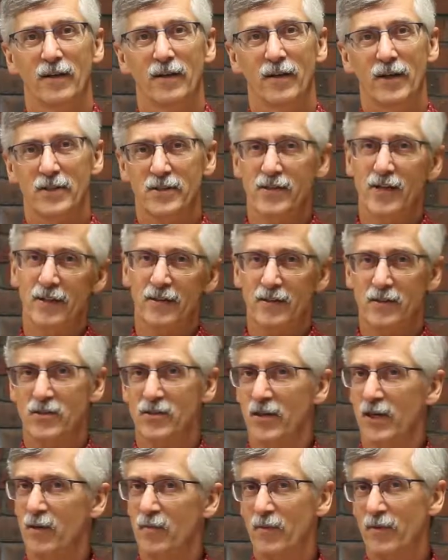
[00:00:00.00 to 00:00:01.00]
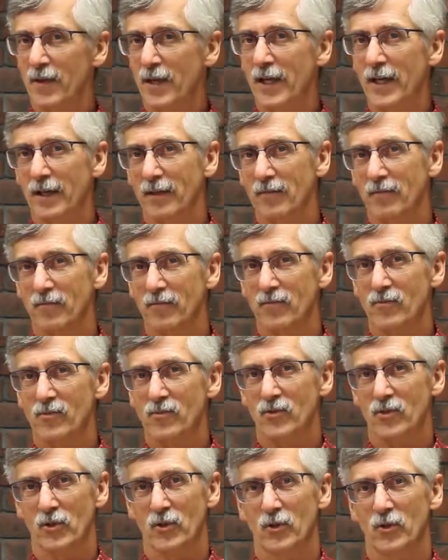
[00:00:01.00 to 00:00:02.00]
That's not the same thing.
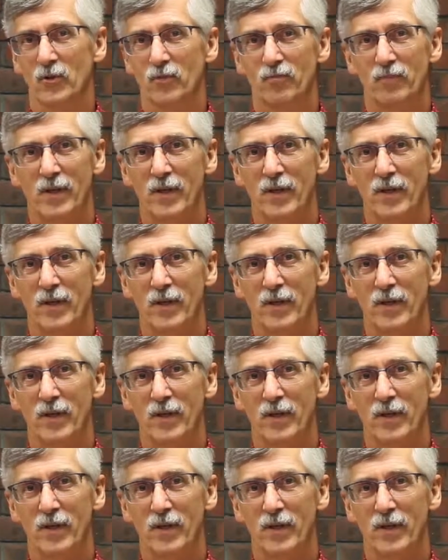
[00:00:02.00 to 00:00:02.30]
So